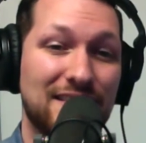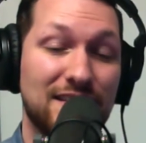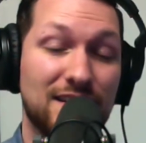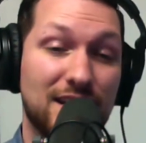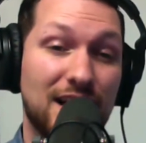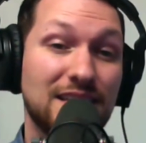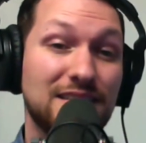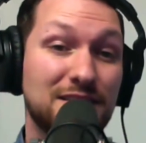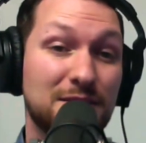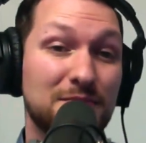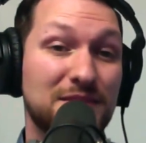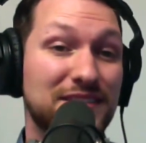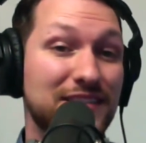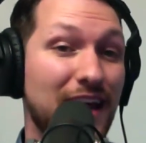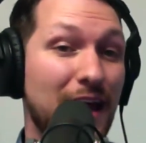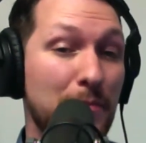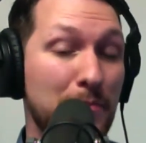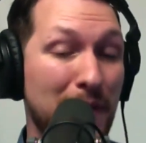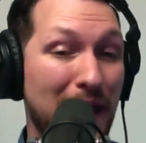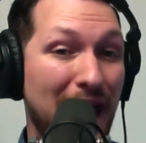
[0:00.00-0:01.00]
custom
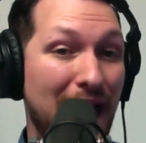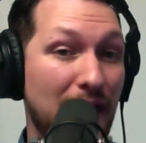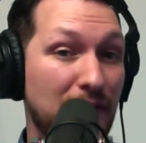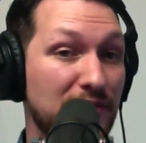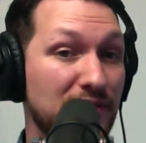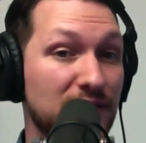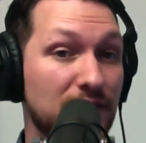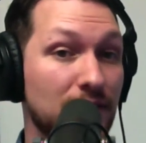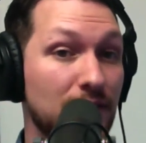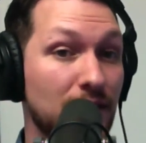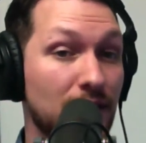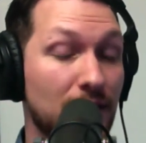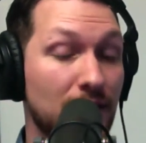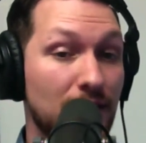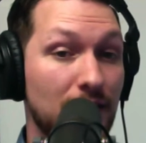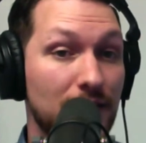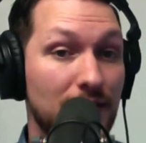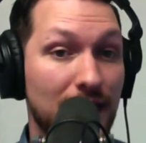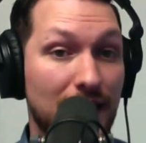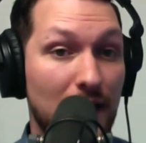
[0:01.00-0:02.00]
set paths
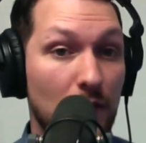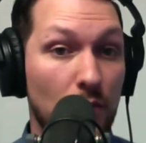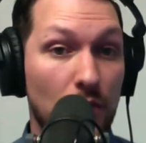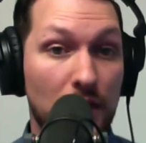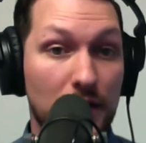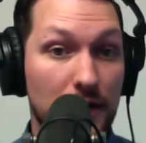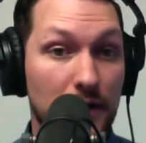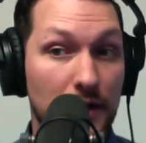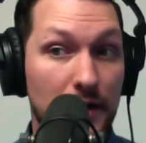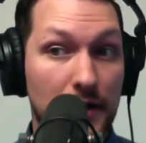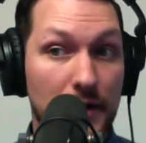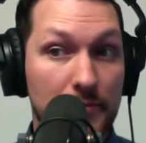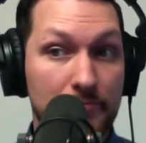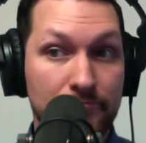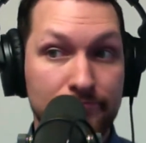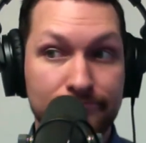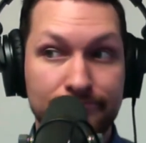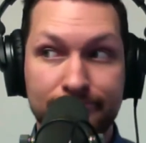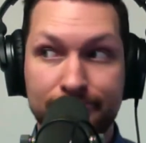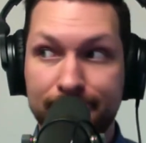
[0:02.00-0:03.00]
that I want
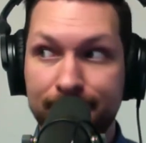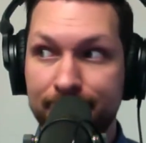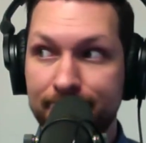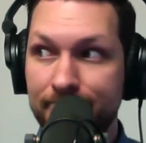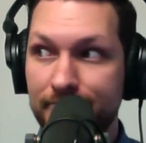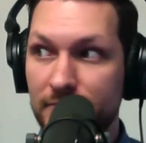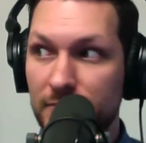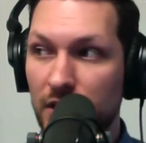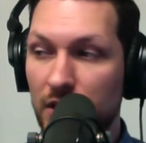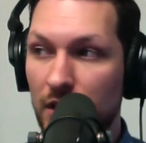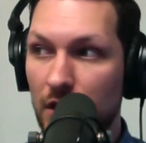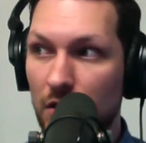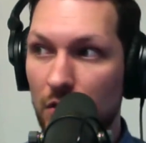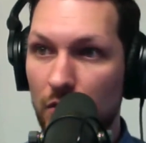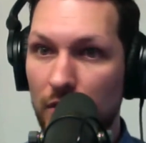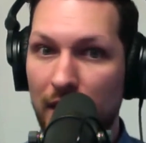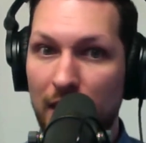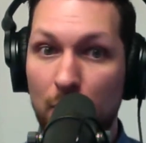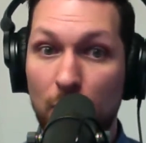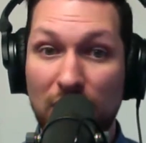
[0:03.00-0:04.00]

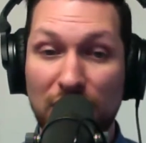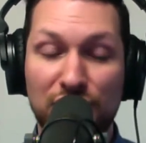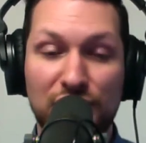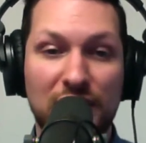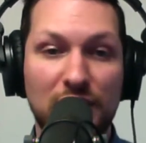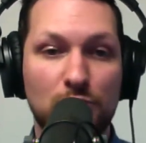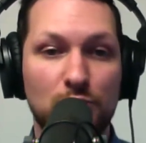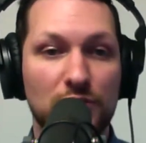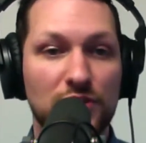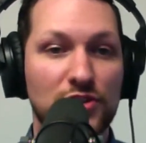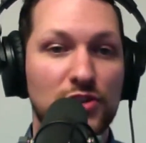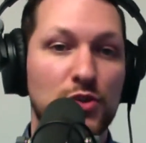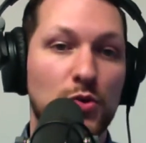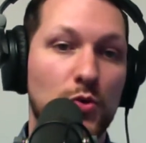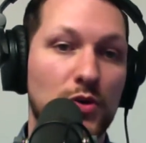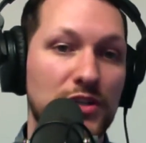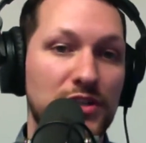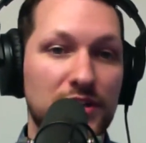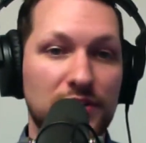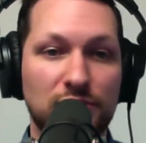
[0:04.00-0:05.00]
to change where the
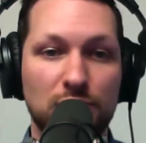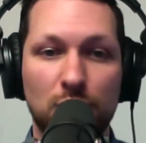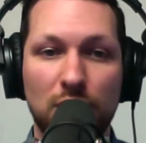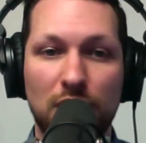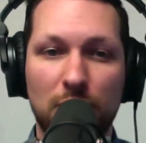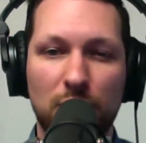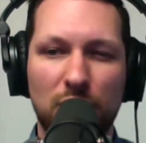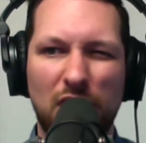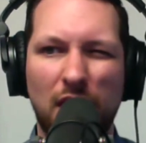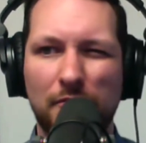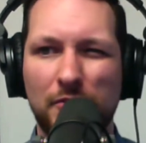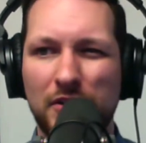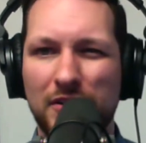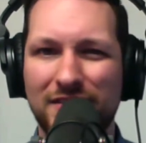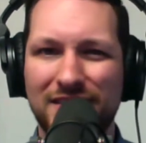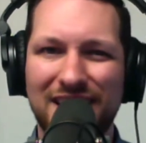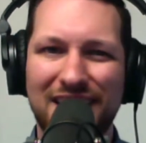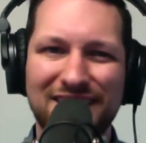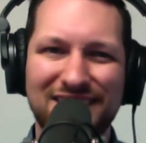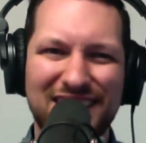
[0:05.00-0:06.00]
storage is or where whatever it is.
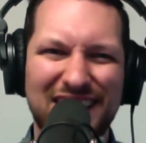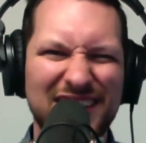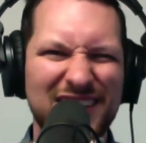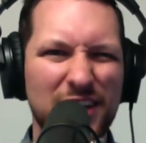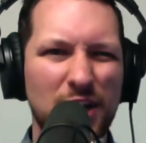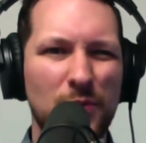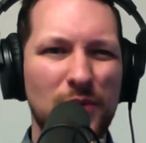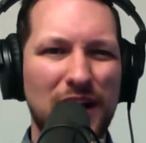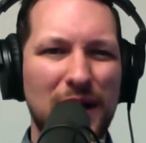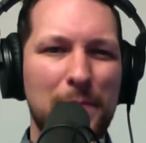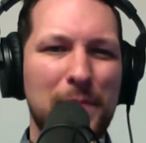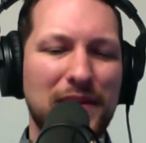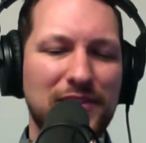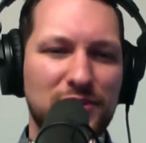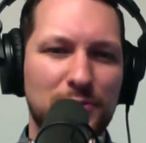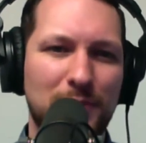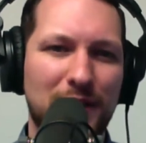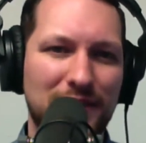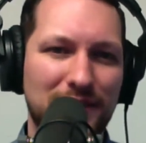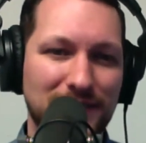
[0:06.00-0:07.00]
And I said, you know what? I bet
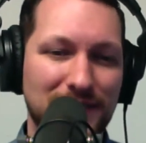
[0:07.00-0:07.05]
you by the